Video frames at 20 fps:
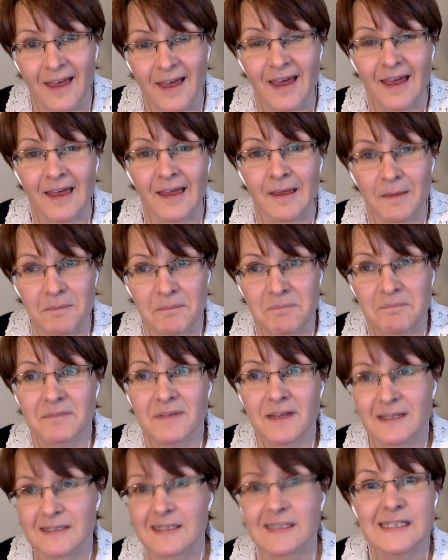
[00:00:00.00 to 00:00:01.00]
matter.
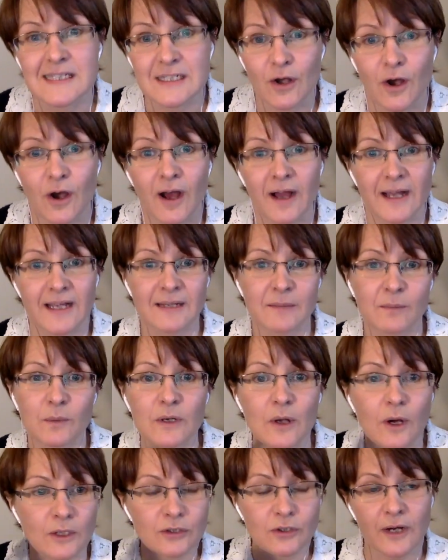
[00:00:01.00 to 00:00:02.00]
Because it's not, we're
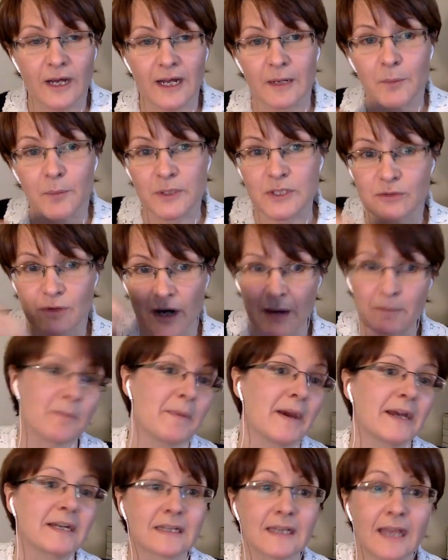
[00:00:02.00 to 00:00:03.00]
not trying to prescribe a
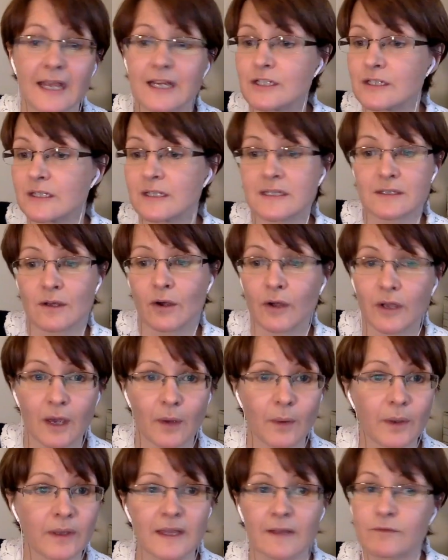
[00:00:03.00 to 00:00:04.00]
medication that's
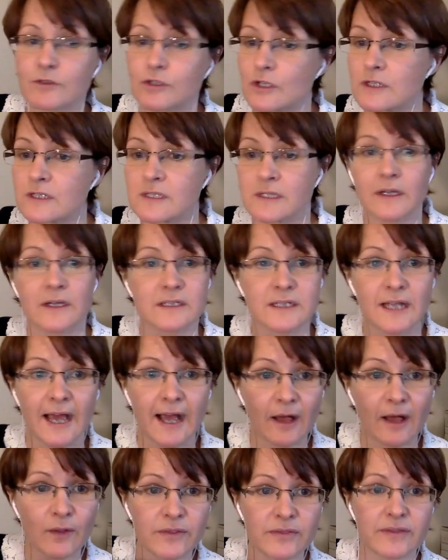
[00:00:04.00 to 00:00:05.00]
ongoing. They've just learned a
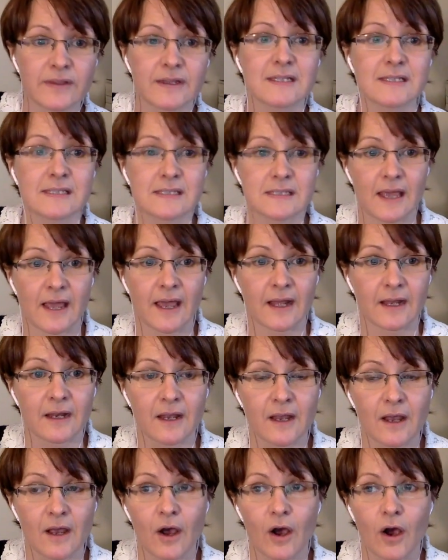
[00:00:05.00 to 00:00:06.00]
healthy set
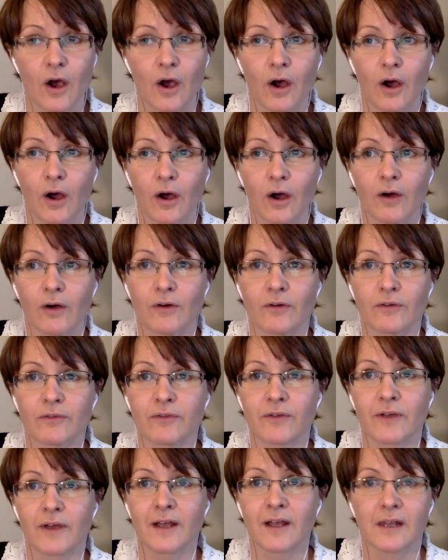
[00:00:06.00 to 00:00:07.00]

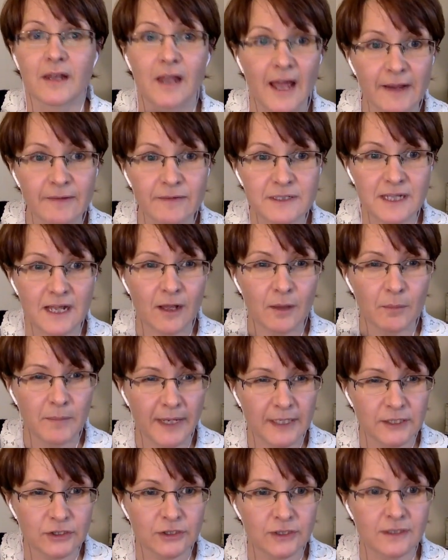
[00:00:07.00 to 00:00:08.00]
of lifestyle
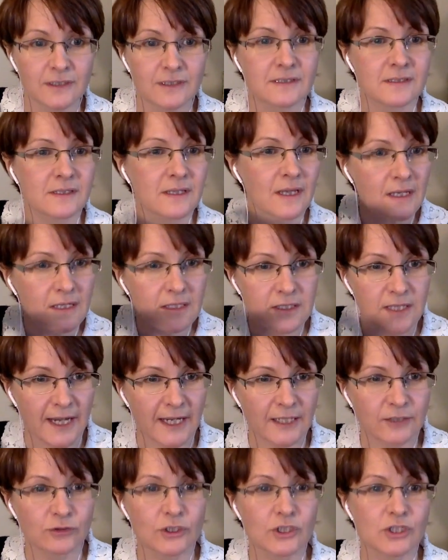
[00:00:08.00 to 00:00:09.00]
measures,
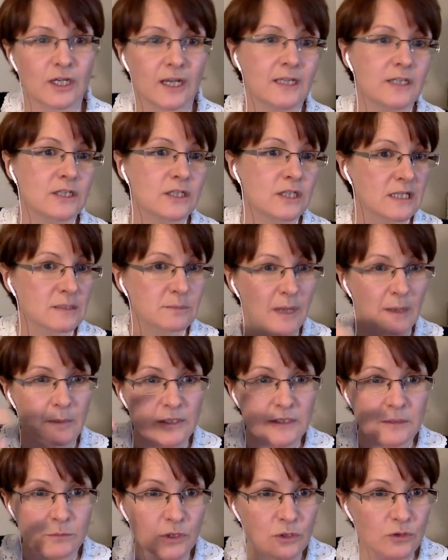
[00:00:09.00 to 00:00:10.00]
dietary changes, maybe
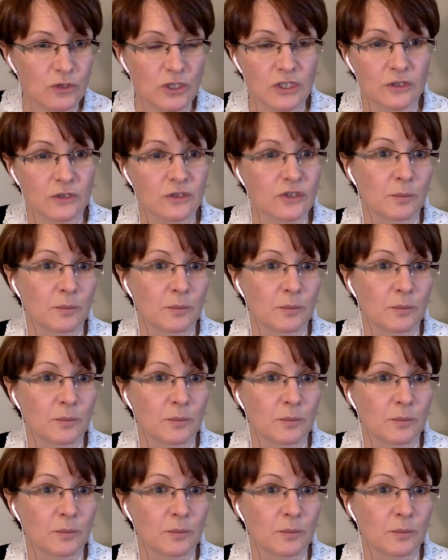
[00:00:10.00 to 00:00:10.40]
some nutritional